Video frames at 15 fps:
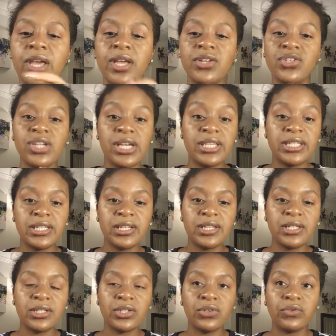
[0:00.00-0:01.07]
and
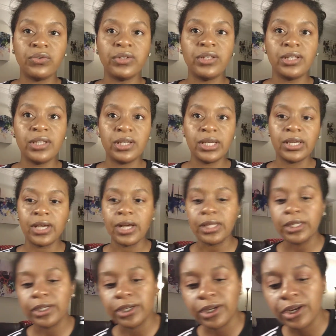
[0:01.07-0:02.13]
chestnut is a really good
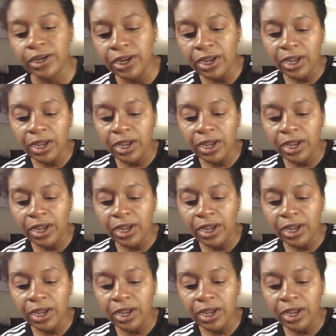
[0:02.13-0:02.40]
color,